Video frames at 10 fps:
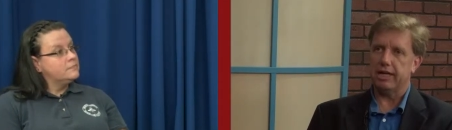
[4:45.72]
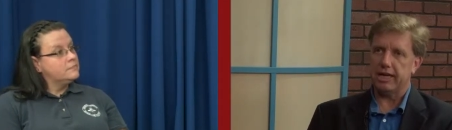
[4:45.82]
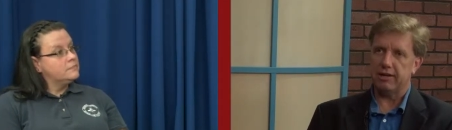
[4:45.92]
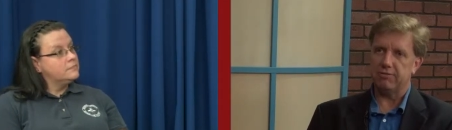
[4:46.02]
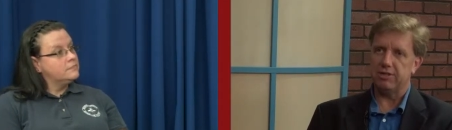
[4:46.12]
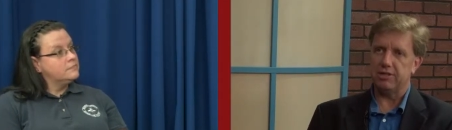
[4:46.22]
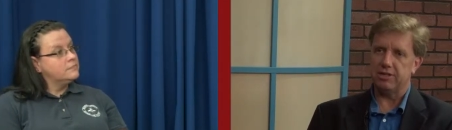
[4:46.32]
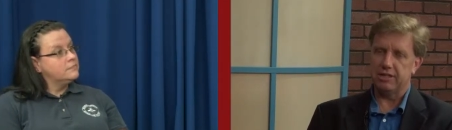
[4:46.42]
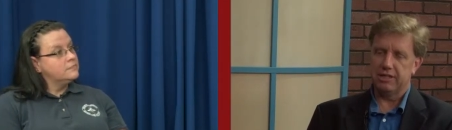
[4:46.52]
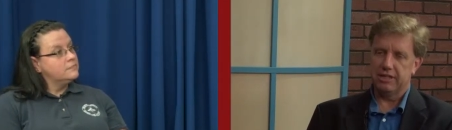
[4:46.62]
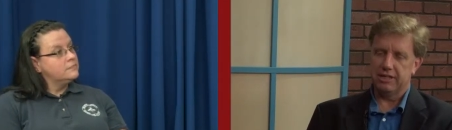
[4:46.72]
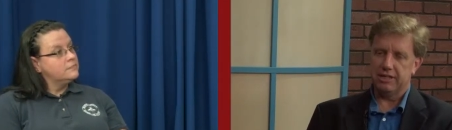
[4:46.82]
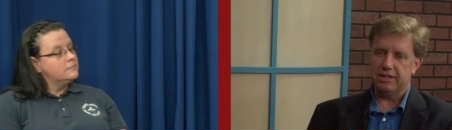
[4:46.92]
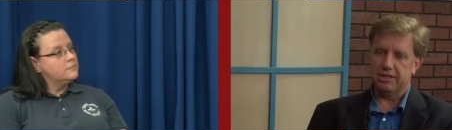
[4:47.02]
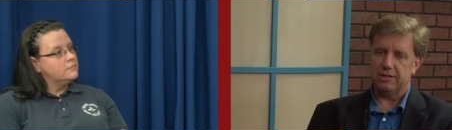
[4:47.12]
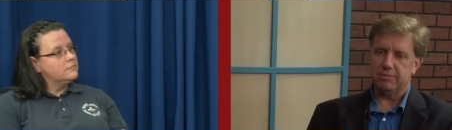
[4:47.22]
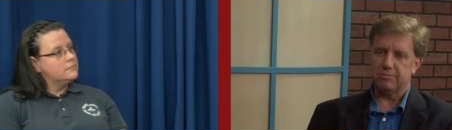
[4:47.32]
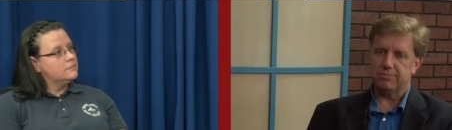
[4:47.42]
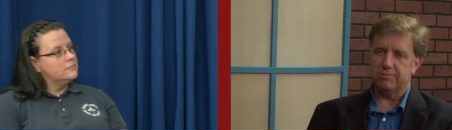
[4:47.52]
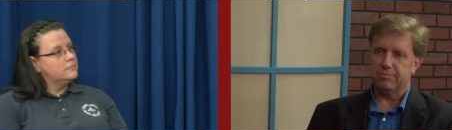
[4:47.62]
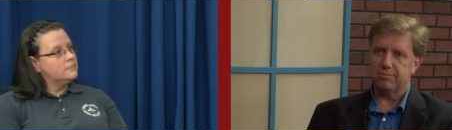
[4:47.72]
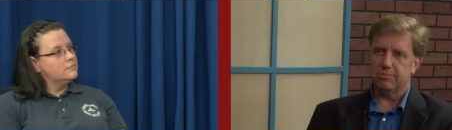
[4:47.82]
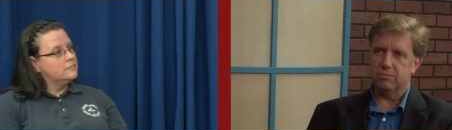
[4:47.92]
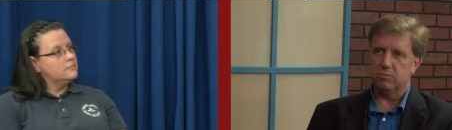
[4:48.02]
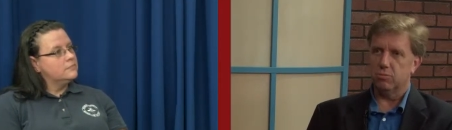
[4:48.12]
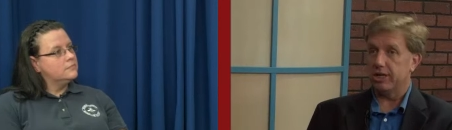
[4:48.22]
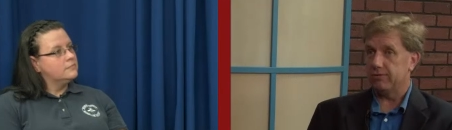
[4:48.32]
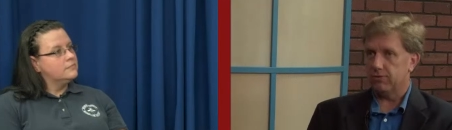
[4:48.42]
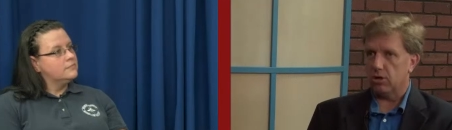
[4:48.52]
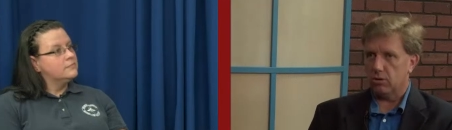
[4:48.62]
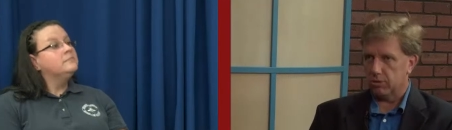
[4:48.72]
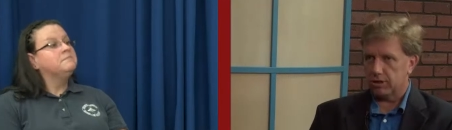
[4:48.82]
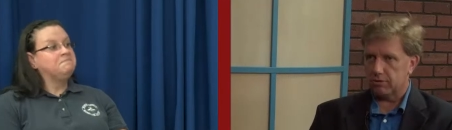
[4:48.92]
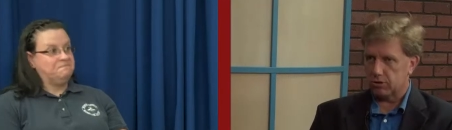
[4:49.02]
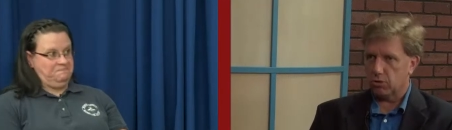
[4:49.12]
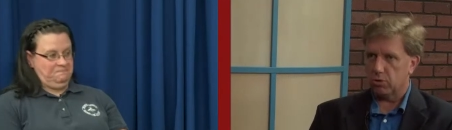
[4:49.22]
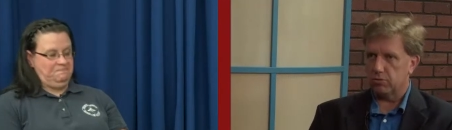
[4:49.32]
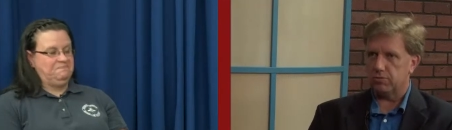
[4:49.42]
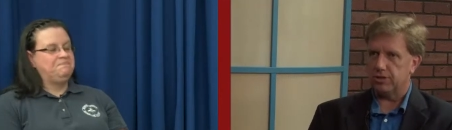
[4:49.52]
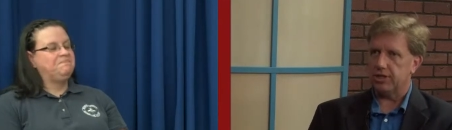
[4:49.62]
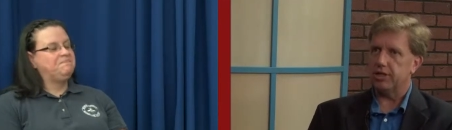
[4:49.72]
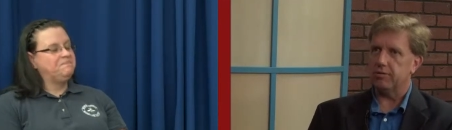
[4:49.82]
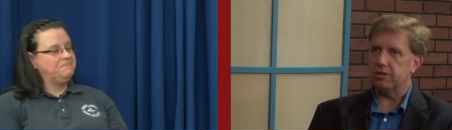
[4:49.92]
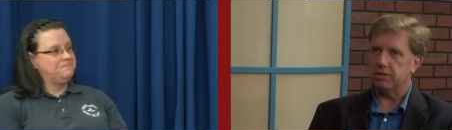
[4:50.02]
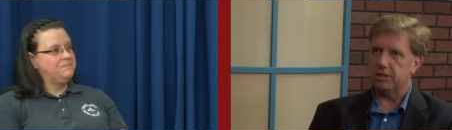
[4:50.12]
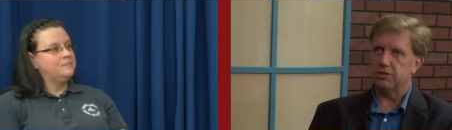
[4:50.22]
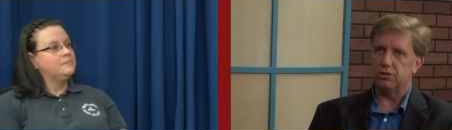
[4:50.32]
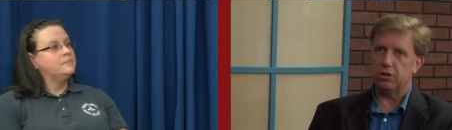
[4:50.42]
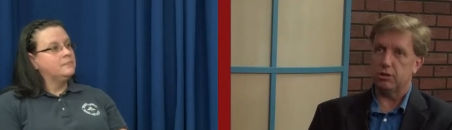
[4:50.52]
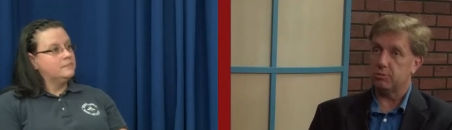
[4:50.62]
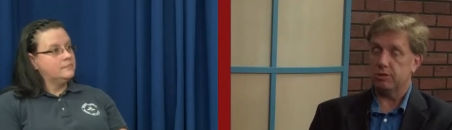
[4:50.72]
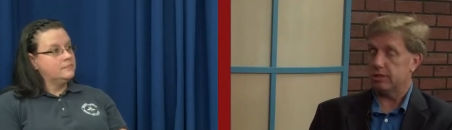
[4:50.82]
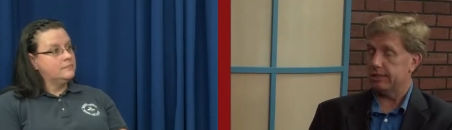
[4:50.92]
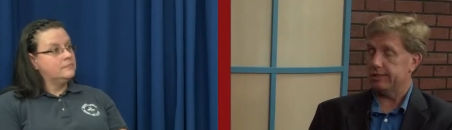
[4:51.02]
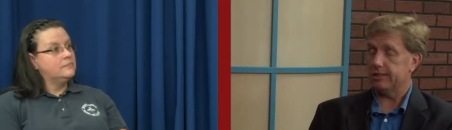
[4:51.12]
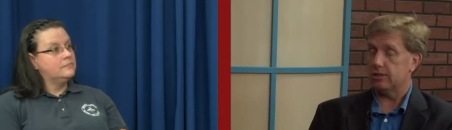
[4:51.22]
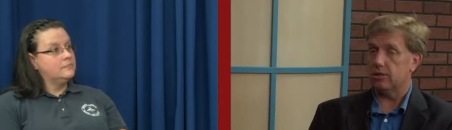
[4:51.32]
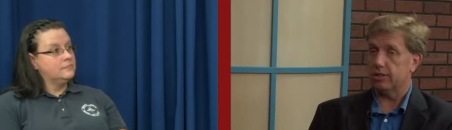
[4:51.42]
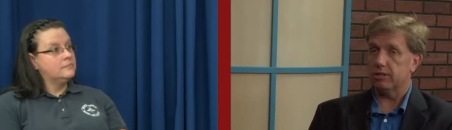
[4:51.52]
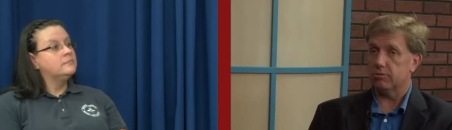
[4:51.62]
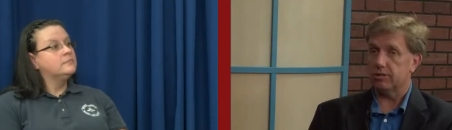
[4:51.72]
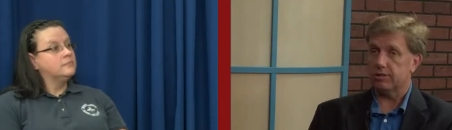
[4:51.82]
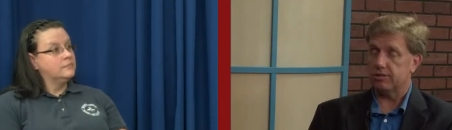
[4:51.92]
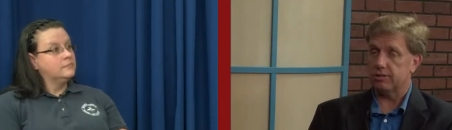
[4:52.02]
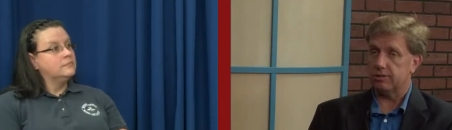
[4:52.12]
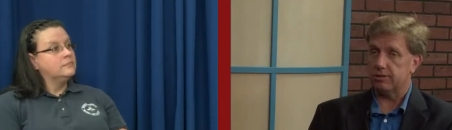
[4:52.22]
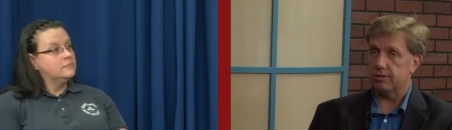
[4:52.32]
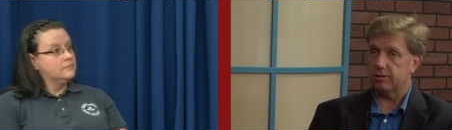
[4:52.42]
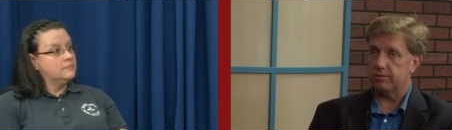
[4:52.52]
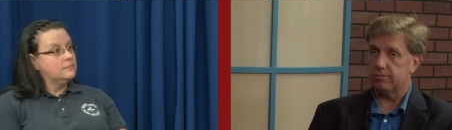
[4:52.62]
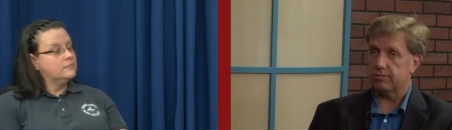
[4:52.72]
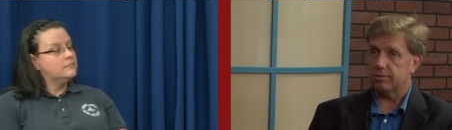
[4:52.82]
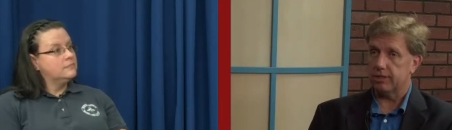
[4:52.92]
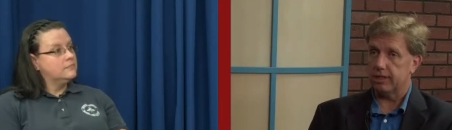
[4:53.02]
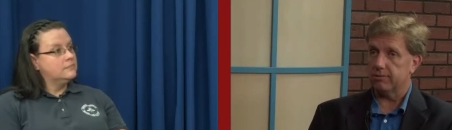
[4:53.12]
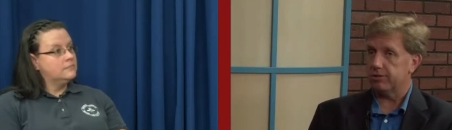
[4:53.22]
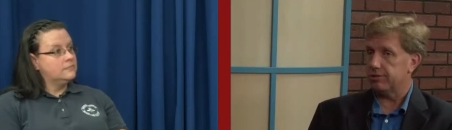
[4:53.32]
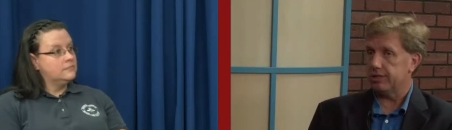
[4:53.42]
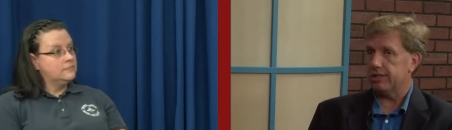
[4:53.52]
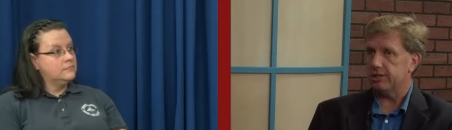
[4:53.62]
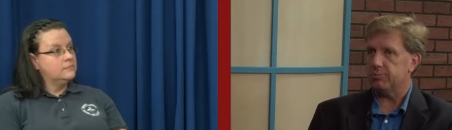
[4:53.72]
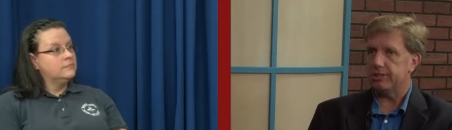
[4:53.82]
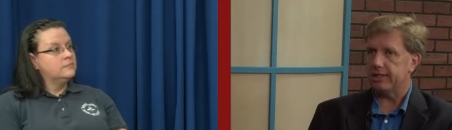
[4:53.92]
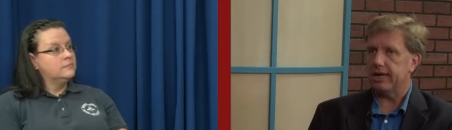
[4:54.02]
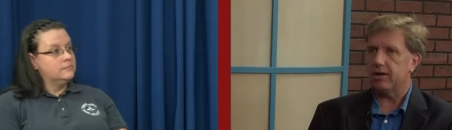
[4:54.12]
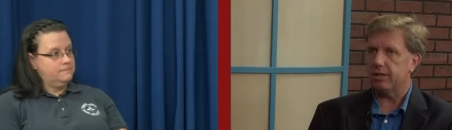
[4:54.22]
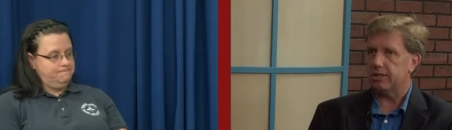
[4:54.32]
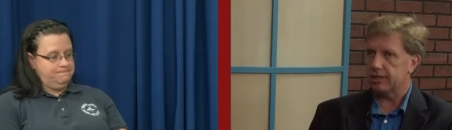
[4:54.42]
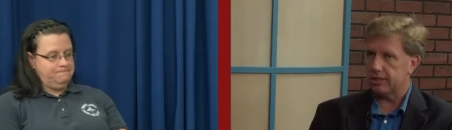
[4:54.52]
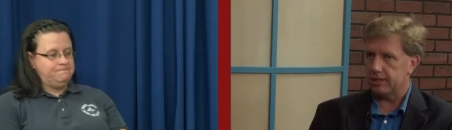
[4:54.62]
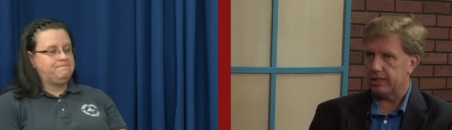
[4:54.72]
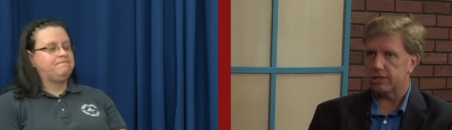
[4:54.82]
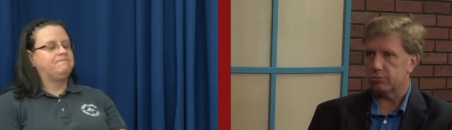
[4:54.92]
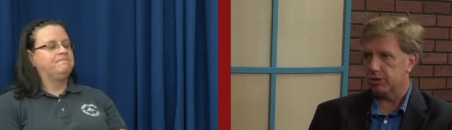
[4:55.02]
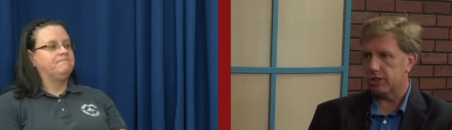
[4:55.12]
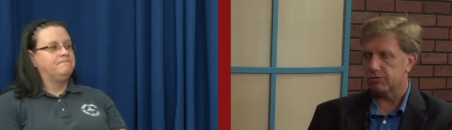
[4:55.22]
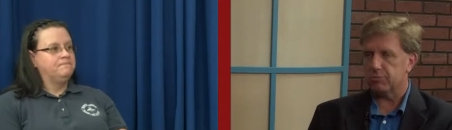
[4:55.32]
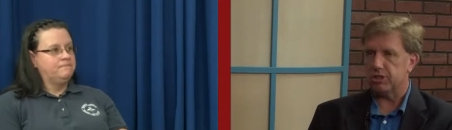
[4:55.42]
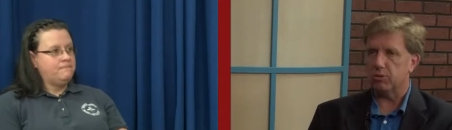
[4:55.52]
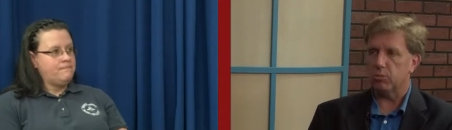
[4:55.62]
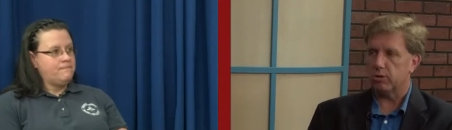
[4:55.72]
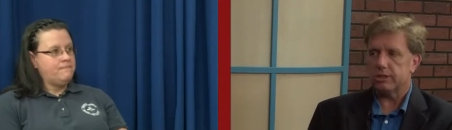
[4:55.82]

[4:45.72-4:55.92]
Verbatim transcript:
Speaker 1: have the uh, rainfall, whatever total for the year, and it does show. It's been consistent all year. It's the the the, the city has been down. I think they take the readings from the airport